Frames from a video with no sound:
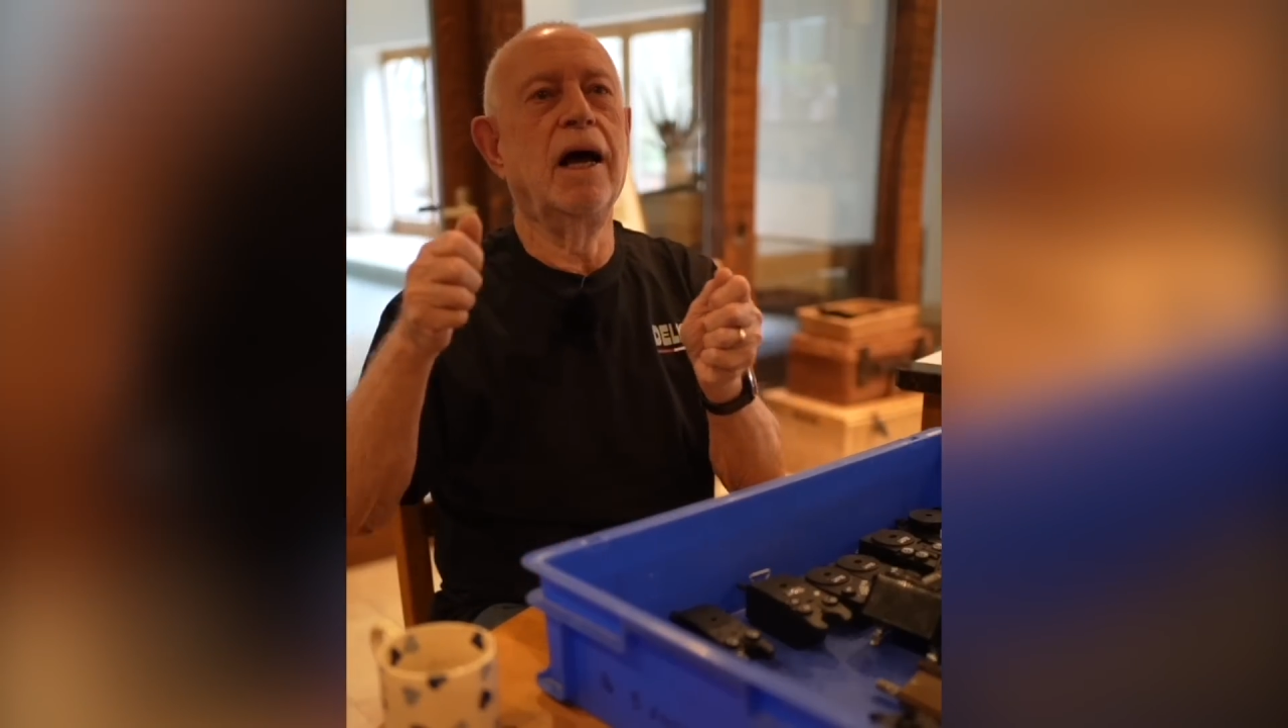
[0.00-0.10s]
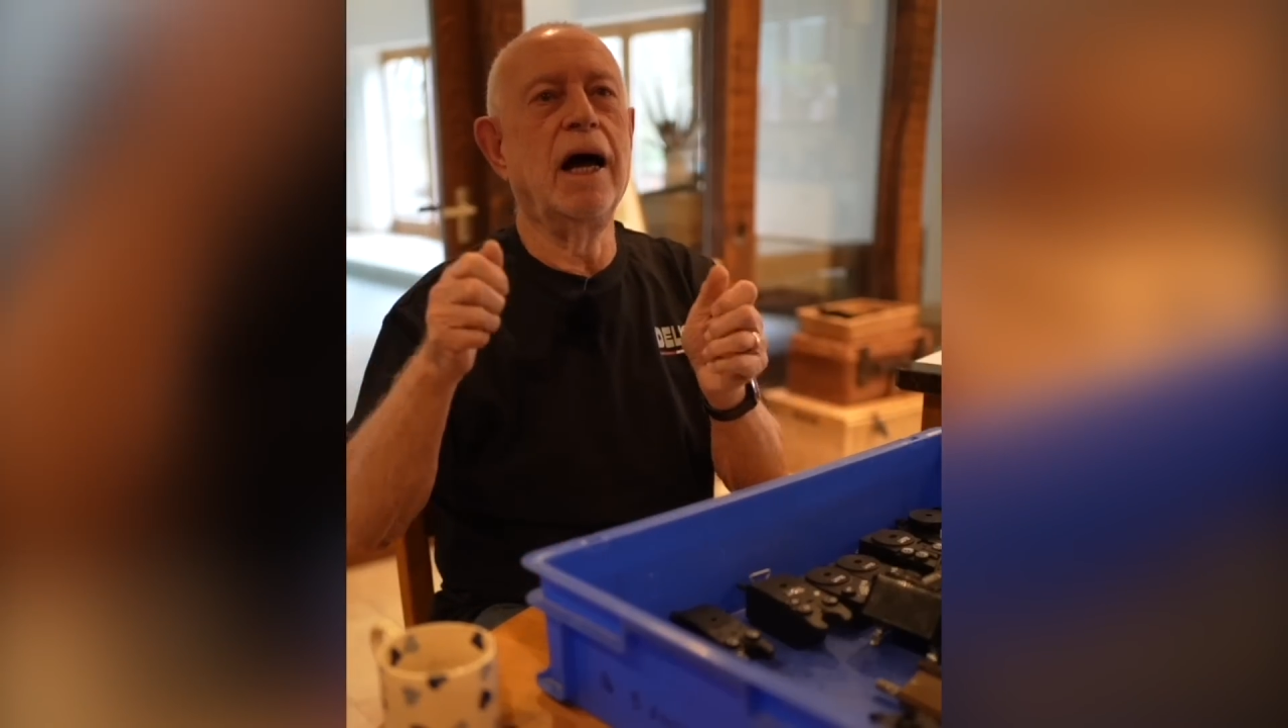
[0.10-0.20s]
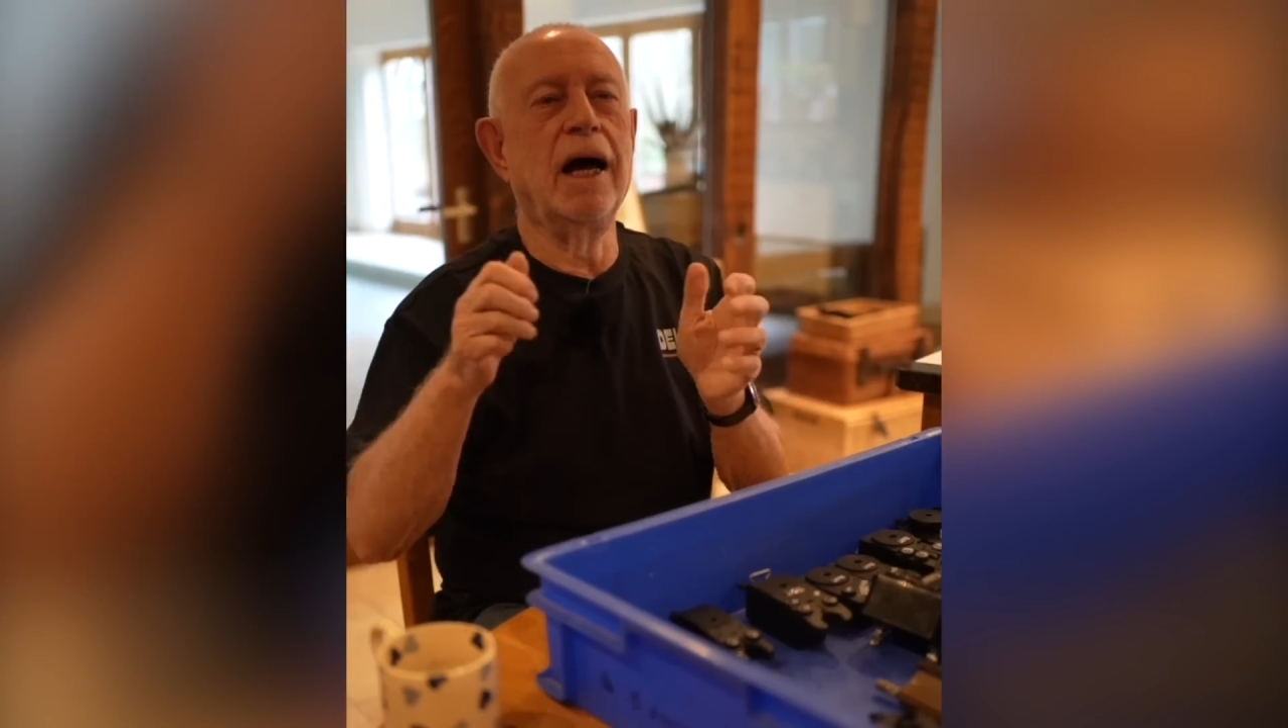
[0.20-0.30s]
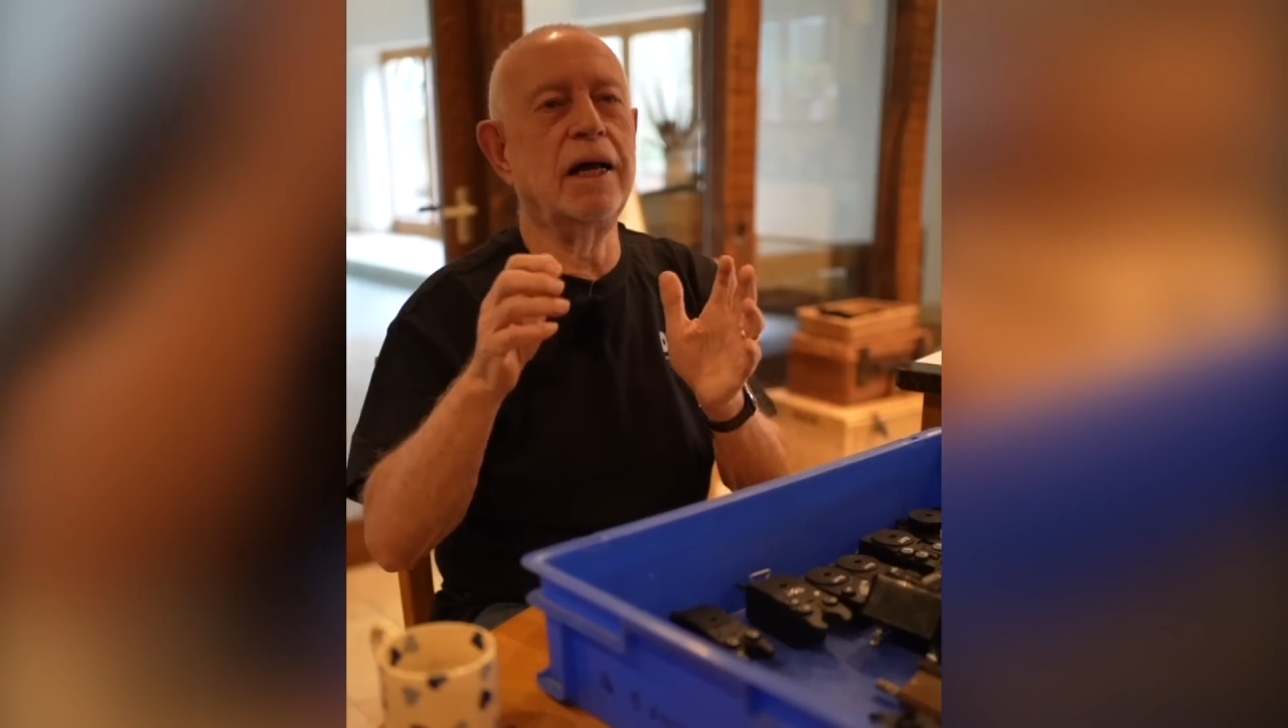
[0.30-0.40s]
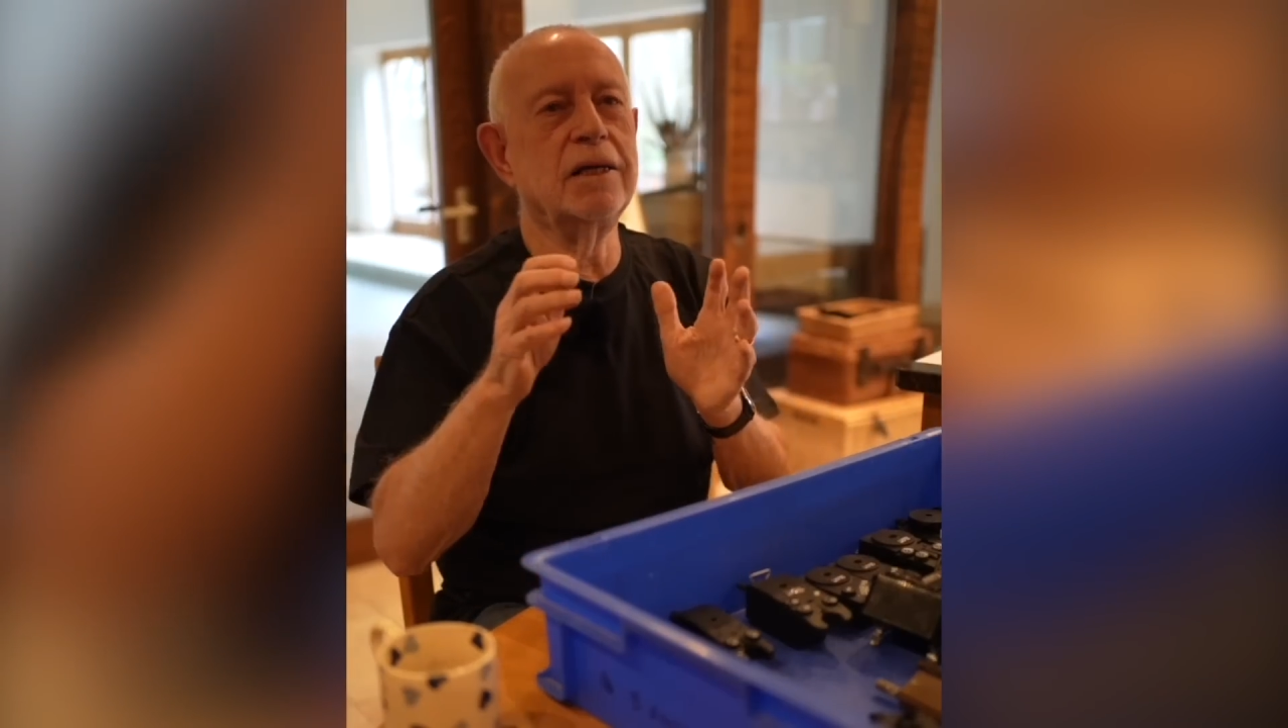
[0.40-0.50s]

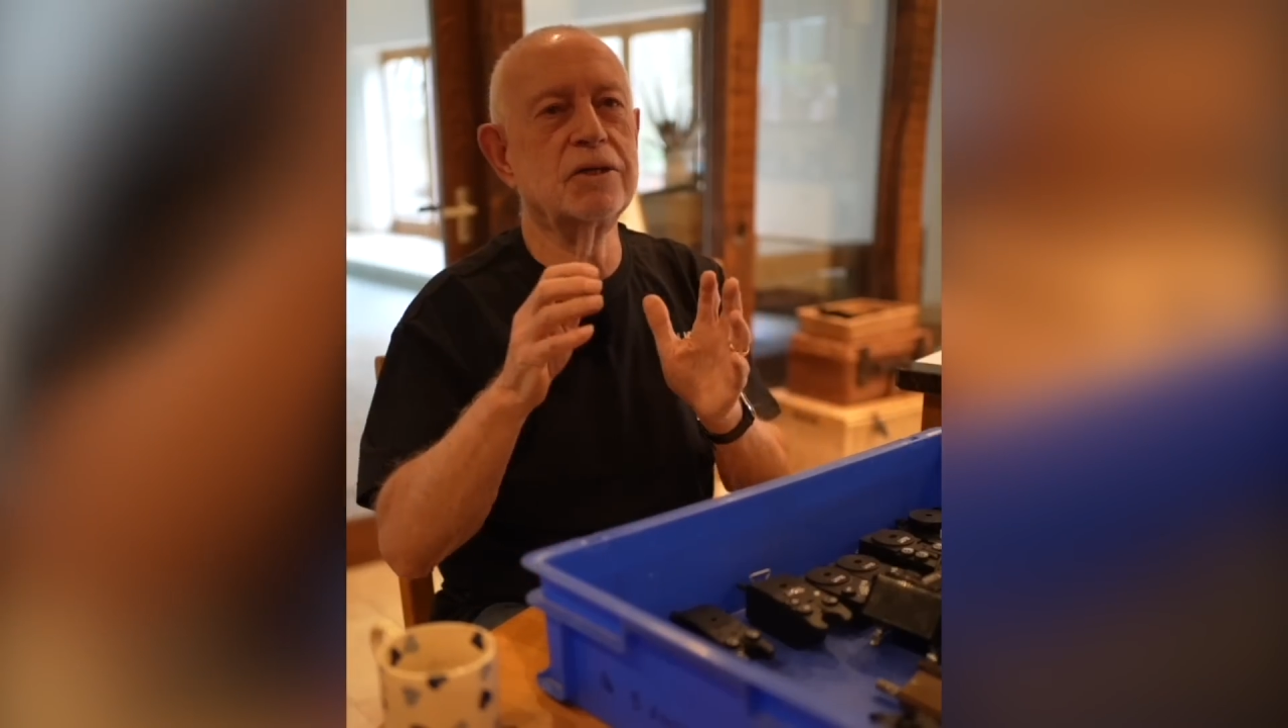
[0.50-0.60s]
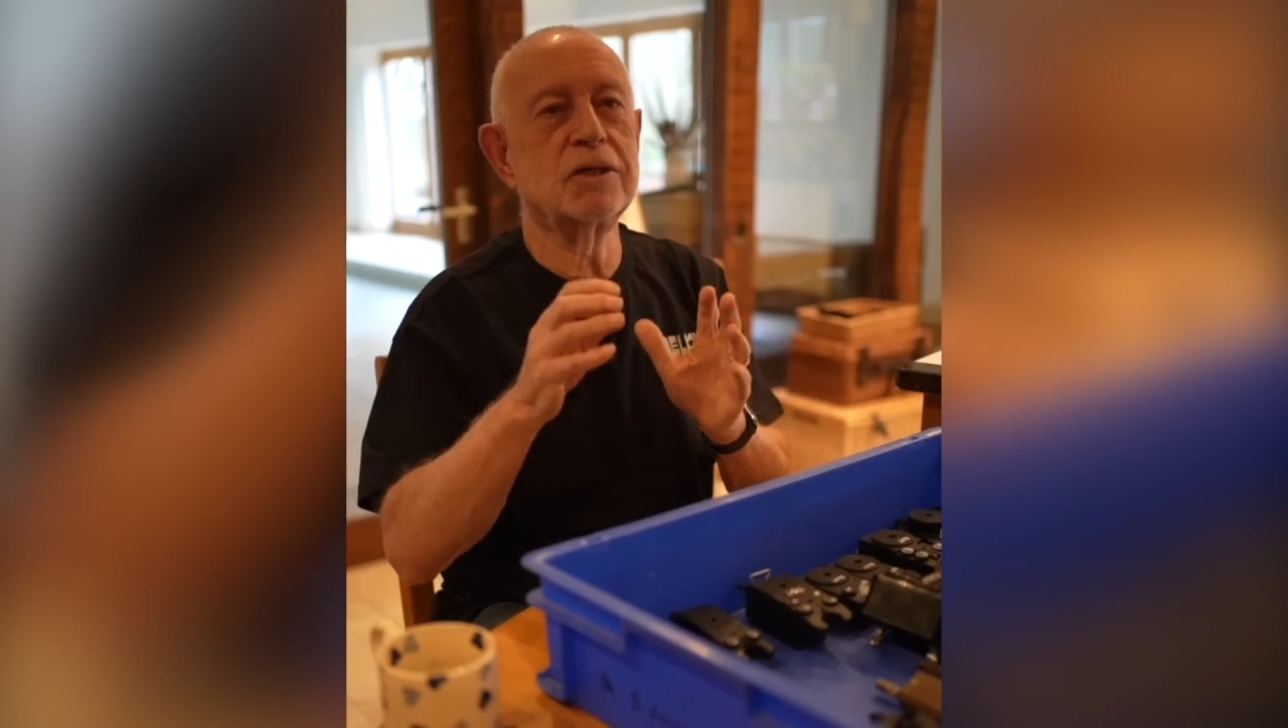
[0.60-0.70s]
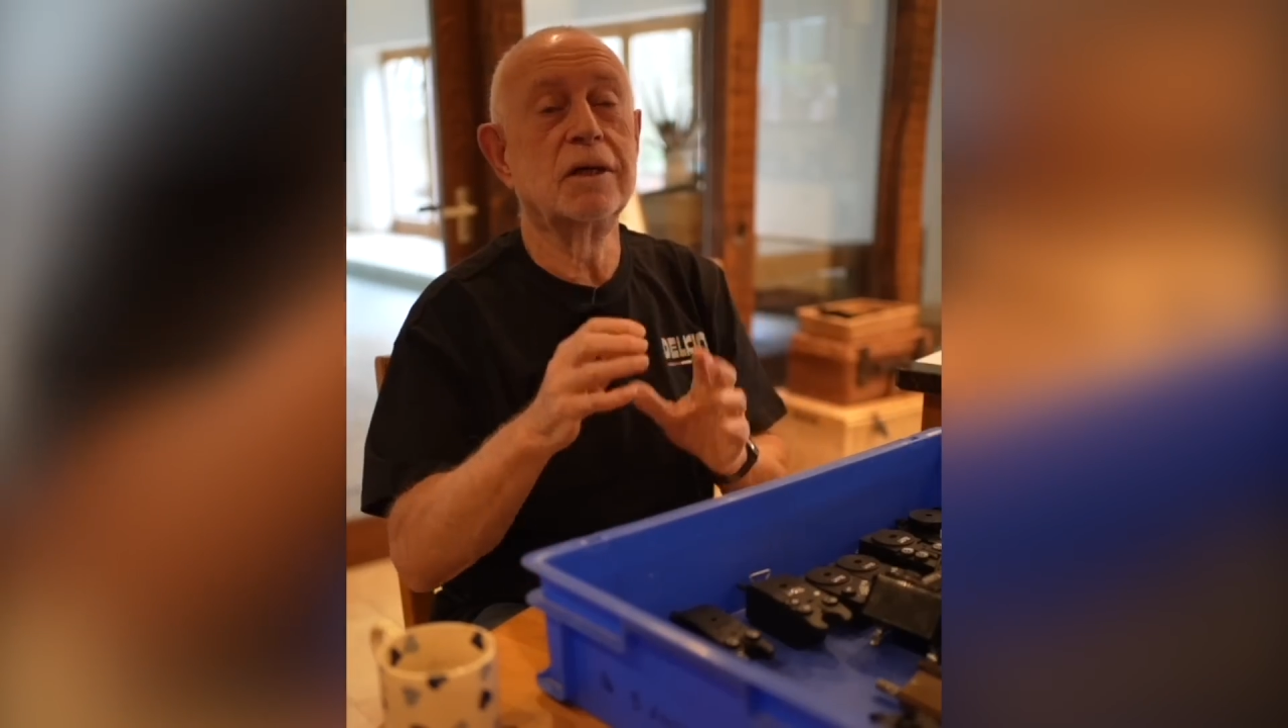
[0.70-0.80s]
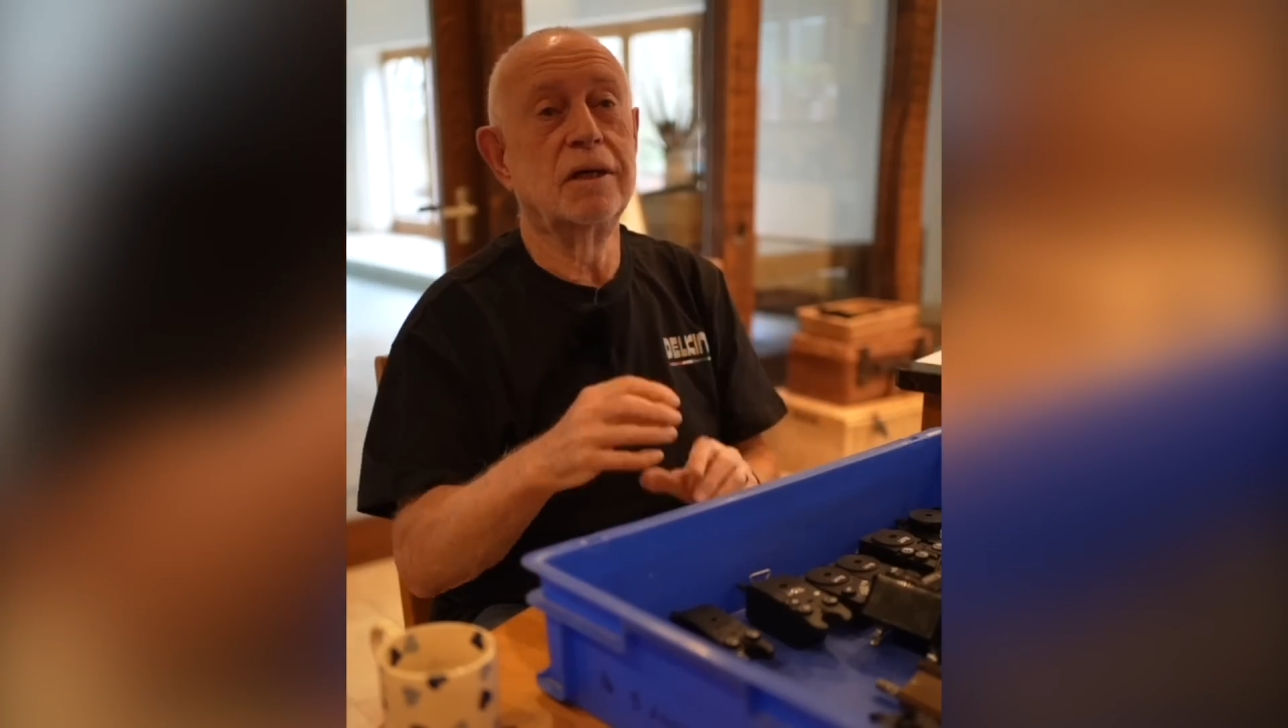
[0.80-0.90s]
and